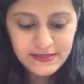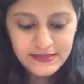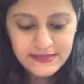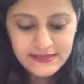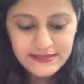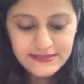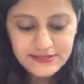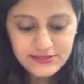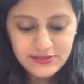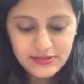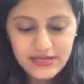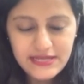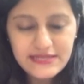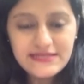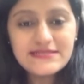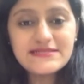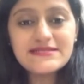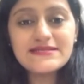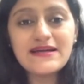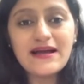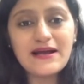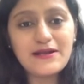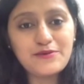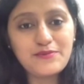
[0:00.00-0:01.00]
So let's
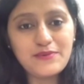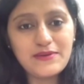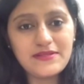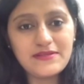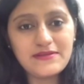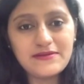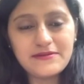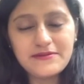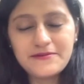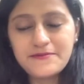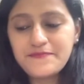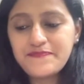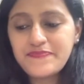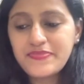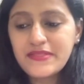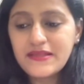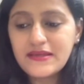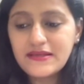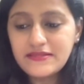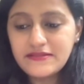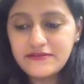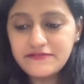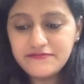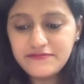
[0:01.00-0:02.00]
start with it.
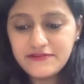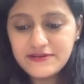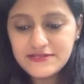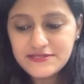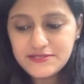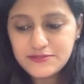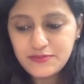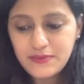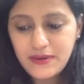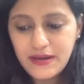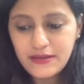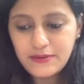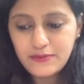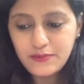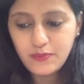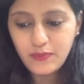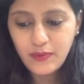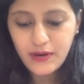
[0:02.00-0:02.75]
The first one,